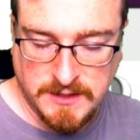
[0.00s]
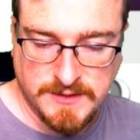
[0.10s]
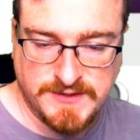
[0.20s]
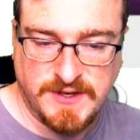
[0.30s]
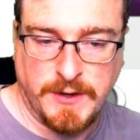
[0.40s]

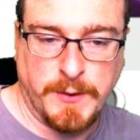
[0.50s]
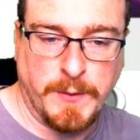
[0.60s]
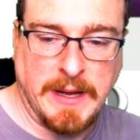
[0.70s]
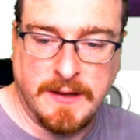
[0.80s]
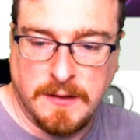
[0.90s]

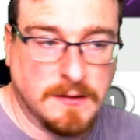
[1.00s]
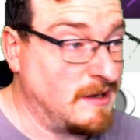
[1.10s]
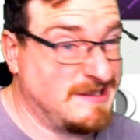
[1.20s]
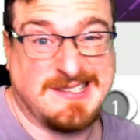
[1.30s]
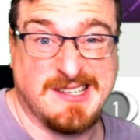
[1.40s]
So,
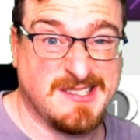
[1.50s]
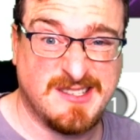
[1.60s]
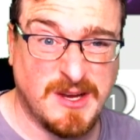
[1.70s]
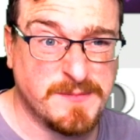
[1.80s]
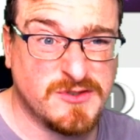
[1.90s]
let's just
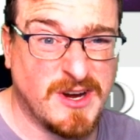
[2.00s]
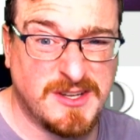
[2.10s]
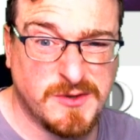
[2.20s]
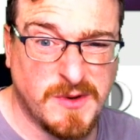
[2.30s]
jump straight to it.